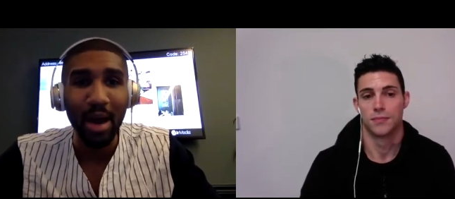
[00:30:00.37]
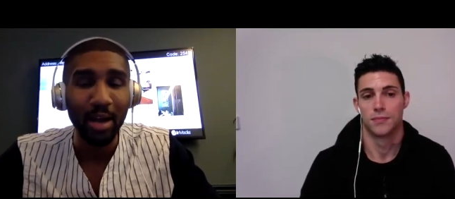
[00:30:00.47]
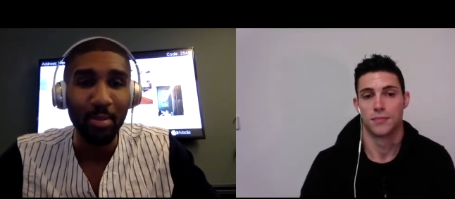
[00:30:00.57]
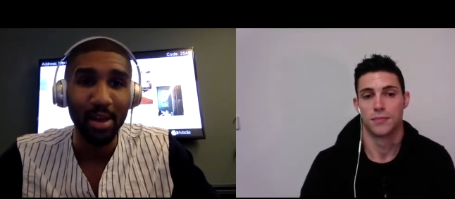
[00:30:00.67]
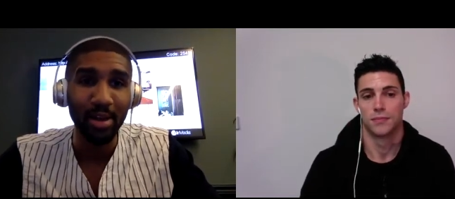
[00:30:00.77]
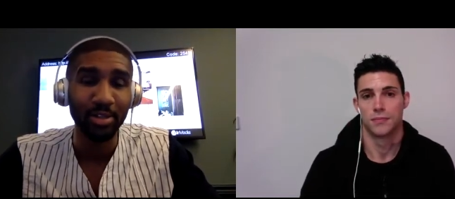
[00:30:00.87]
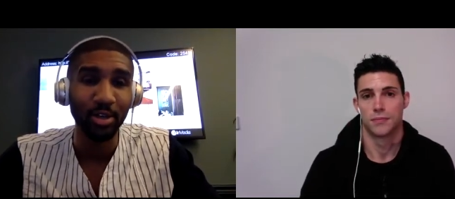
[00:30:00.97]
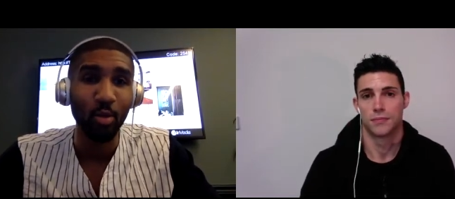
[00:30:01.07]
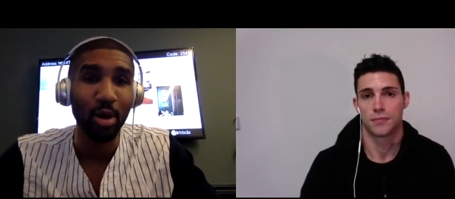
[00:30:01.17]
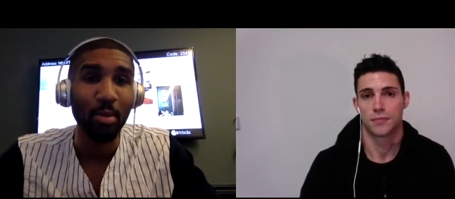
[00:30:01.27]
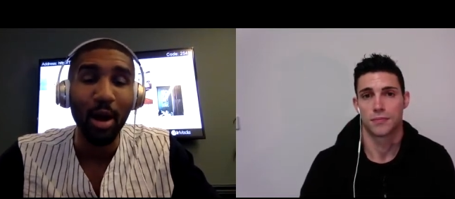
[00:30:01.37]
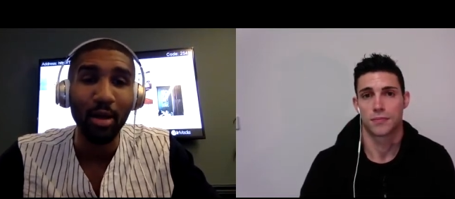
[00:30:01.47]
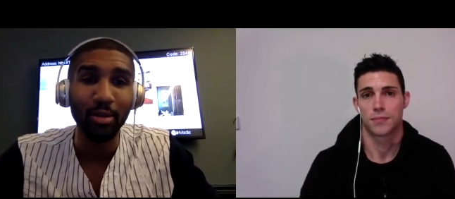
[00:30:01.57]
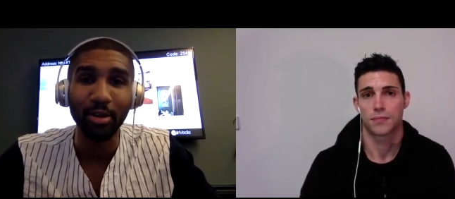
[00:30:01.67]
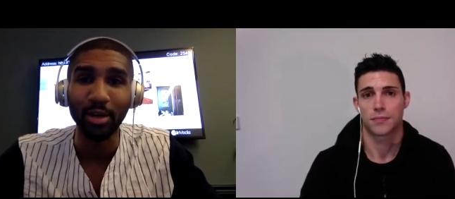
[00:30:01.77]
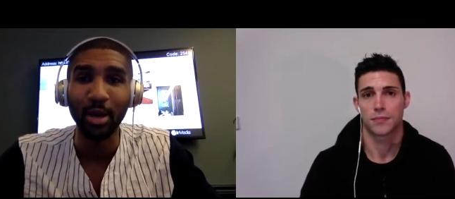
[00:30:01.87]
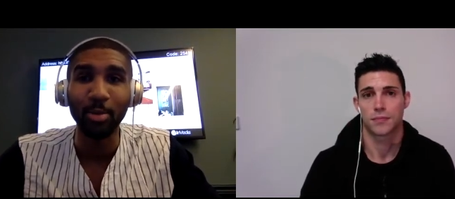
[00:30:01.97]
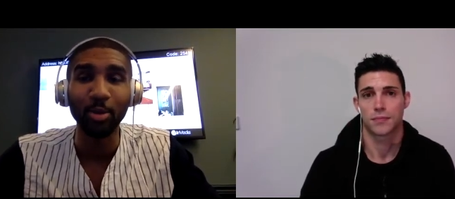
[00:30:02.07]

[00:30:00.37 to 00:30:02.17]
Speaker 1: I'm headed to Guatemala in a couple of